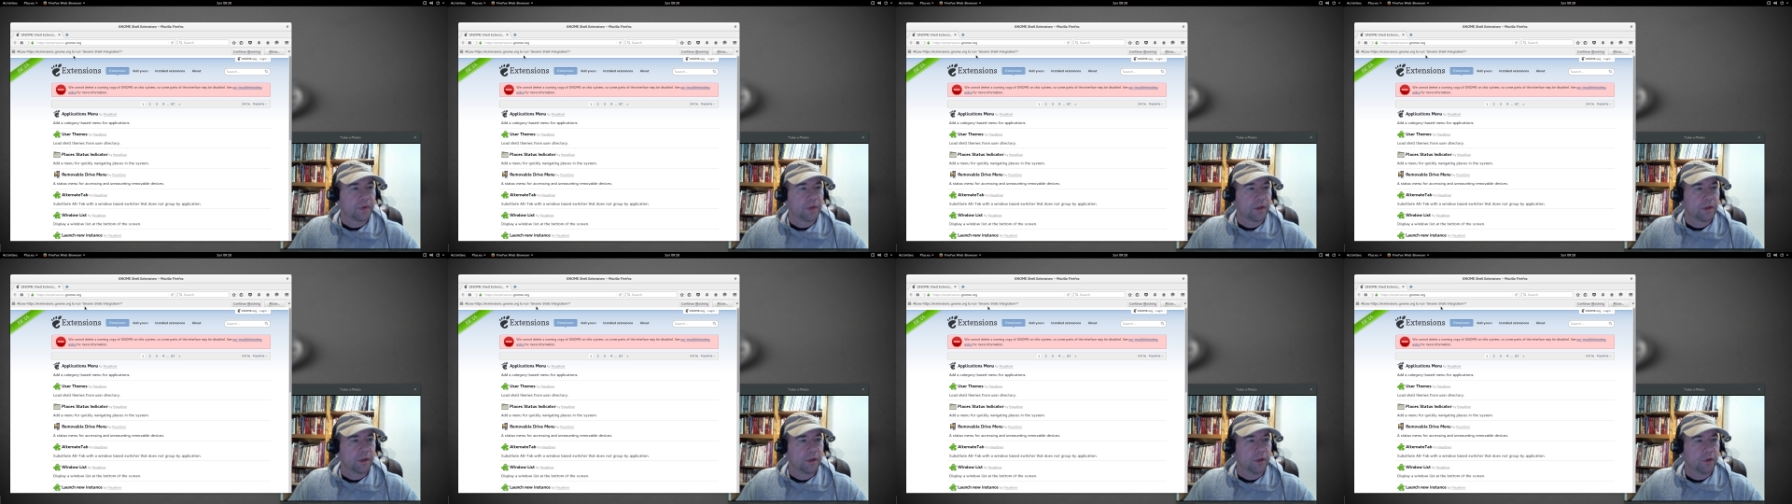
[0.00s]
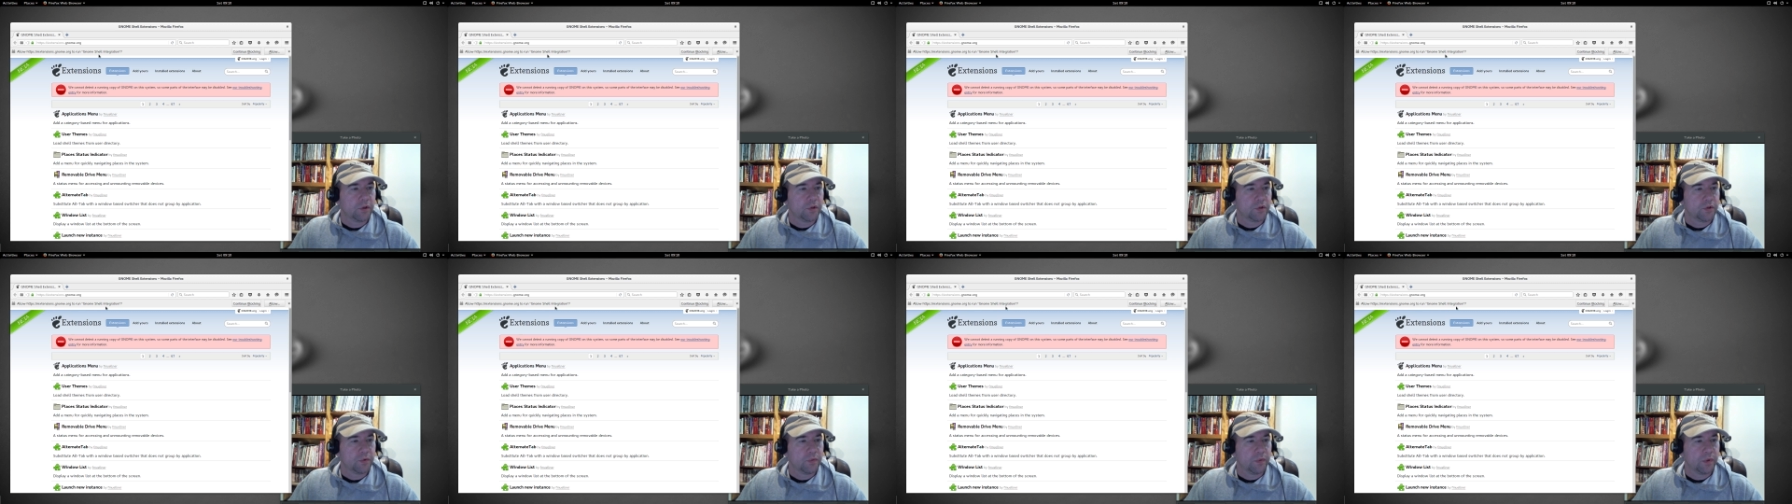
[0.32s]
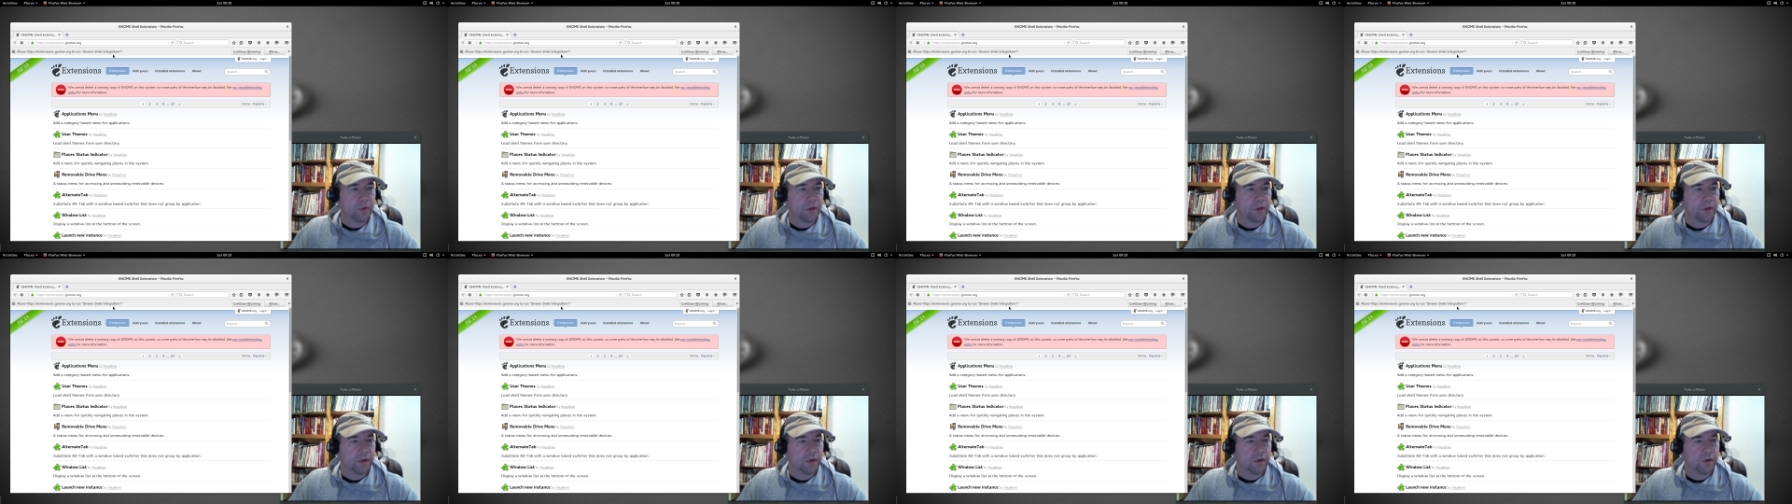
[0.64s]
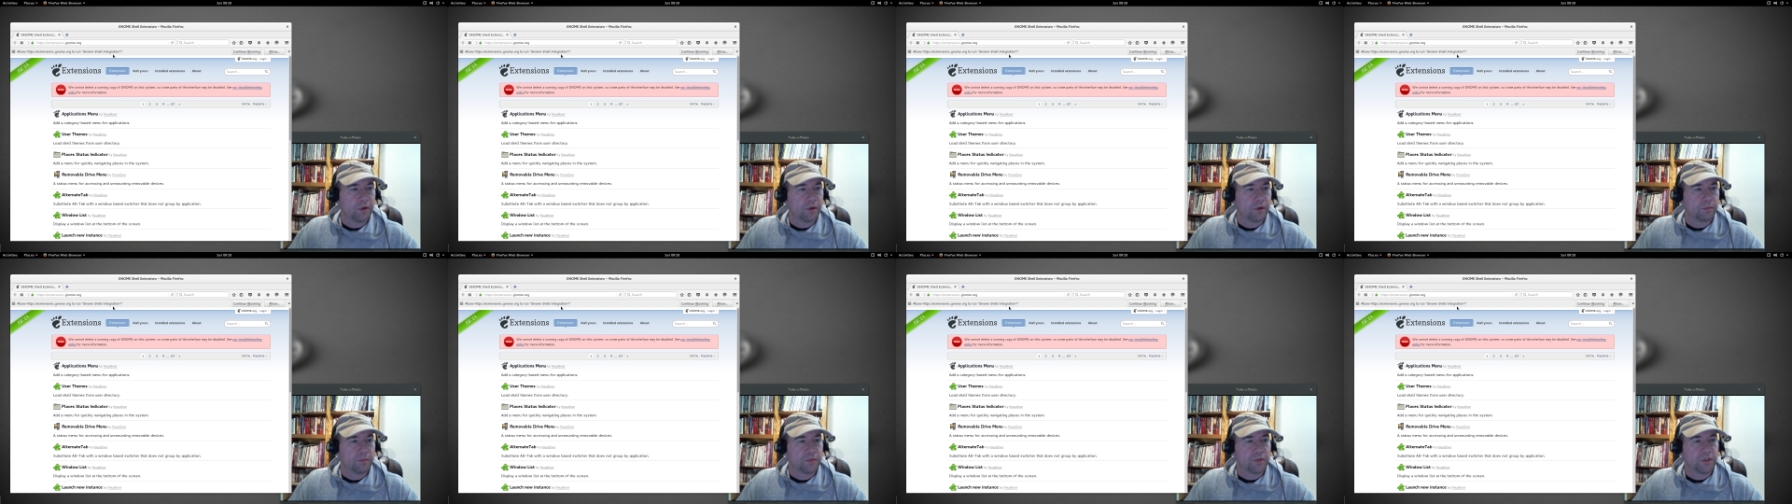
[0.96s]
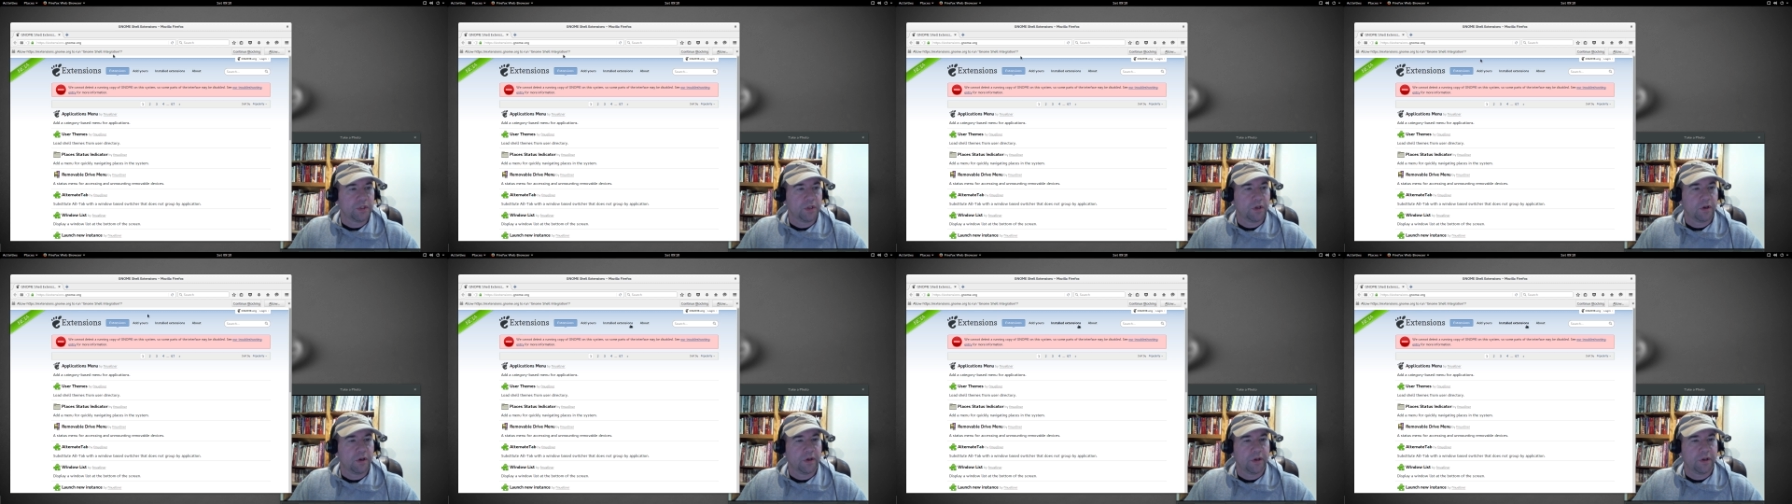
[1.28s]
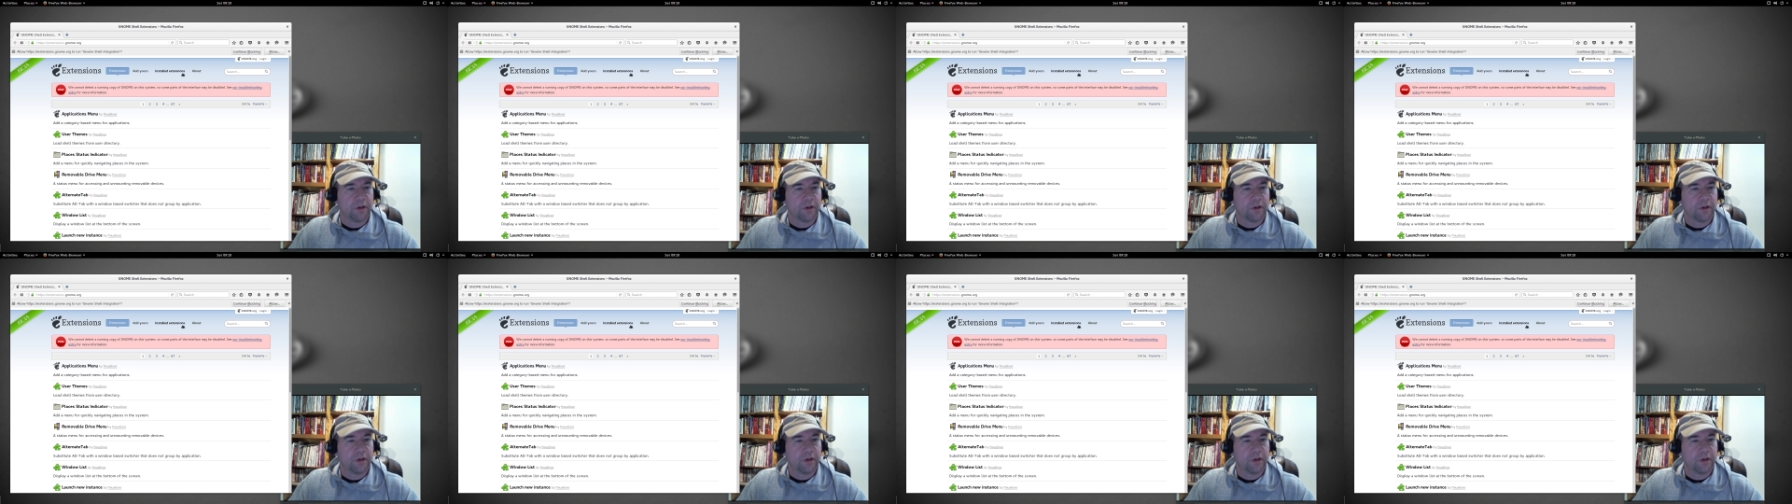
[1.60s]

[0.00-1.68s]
you know, to run GNOME Shell